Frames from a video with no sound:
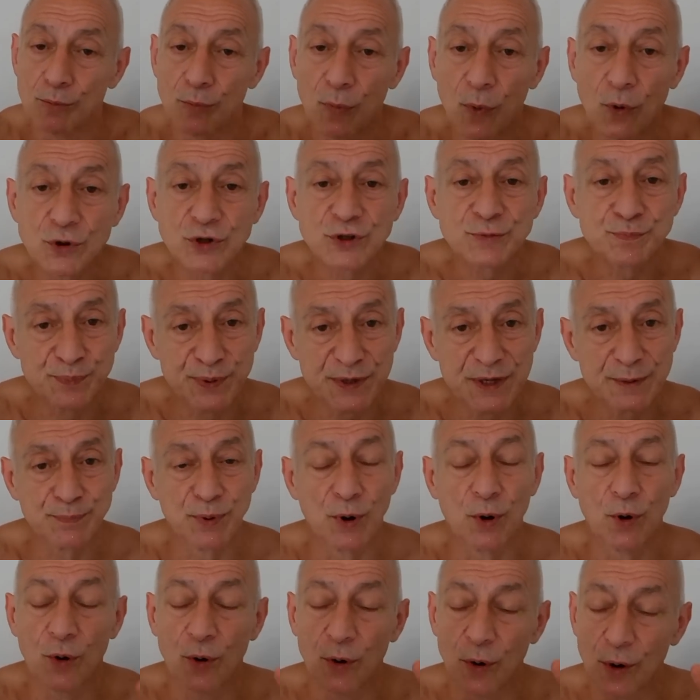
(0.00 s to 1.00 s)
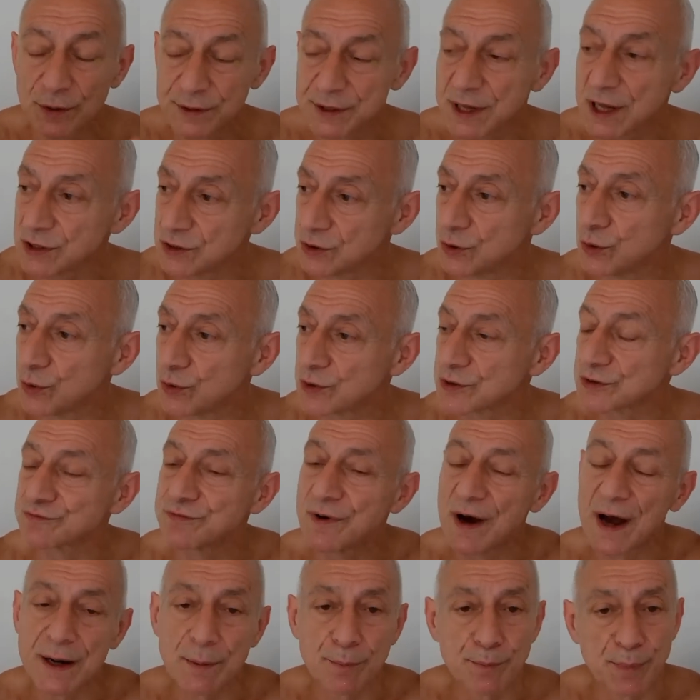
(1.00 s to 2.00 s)
Most people, all they do
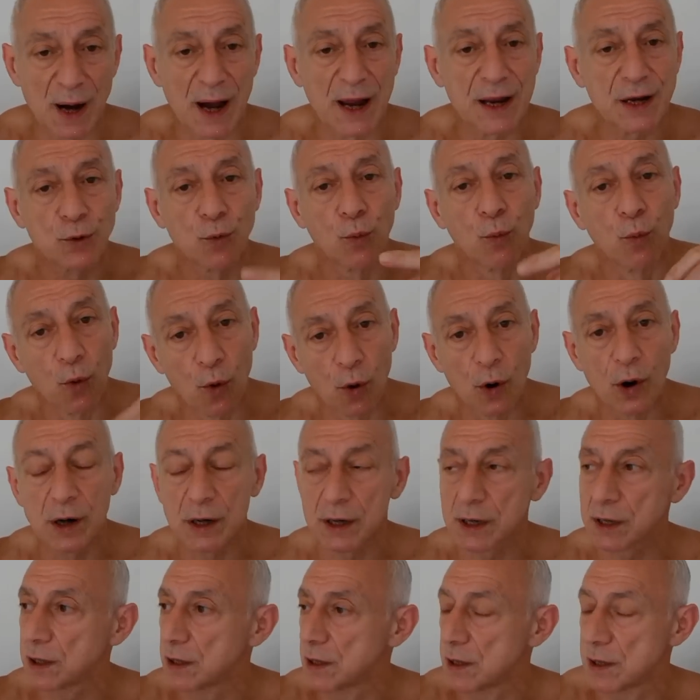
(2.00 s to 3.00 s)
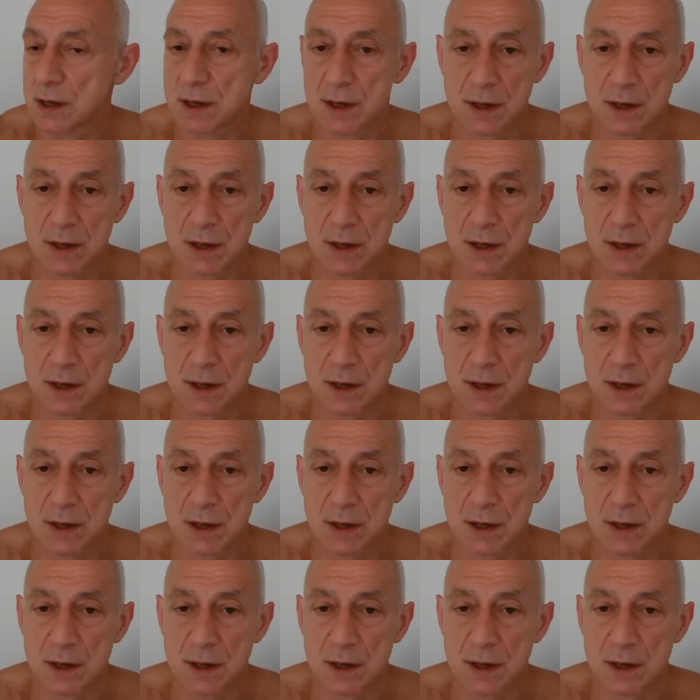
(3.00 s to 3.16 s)
is ride a bike, walk,